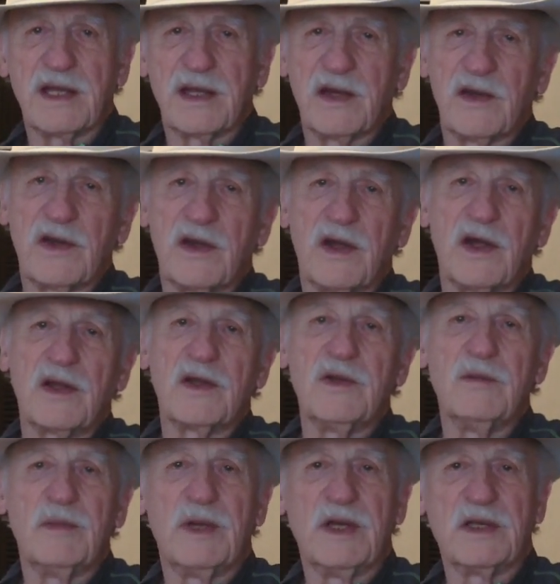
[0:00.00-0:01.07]
care not
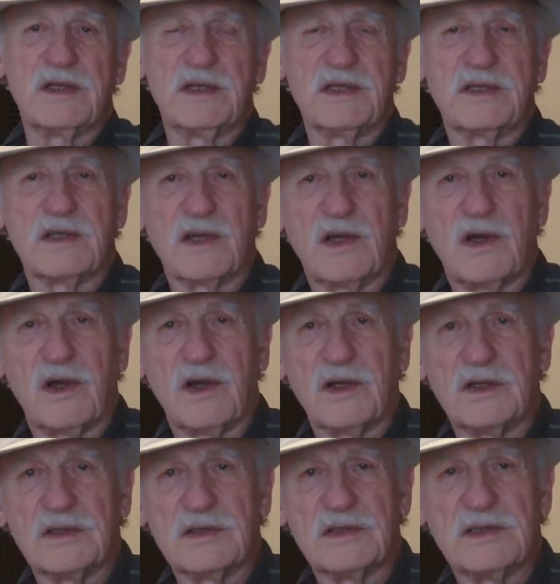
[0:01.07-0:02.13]
who makes its
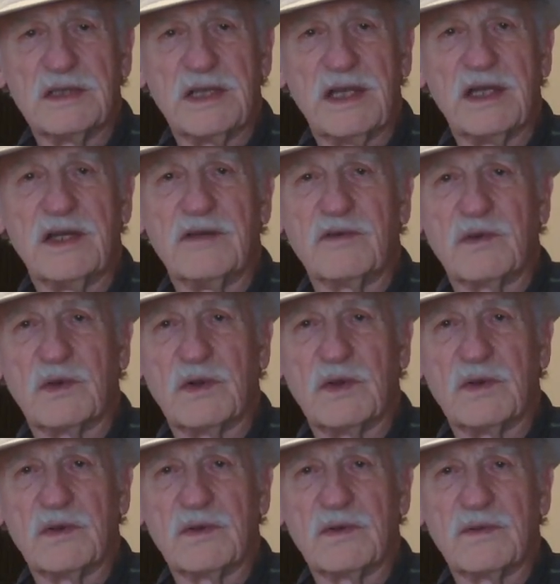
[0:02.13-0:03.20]
laws," end of quote.